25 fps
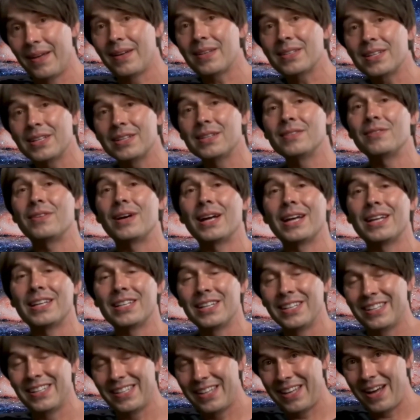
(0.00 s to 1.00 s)
than the
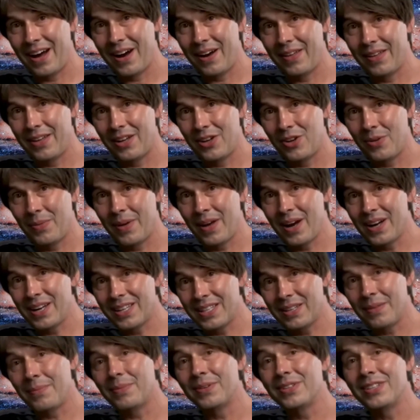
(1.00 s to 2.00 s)
faintest star the human eye
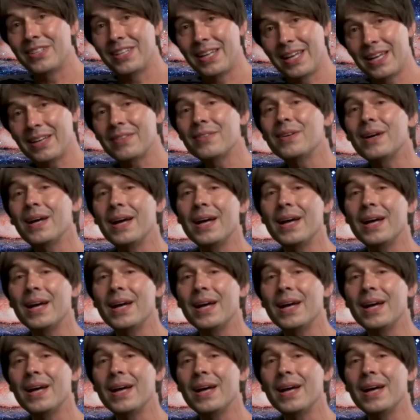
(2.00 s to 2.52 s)
can perceive.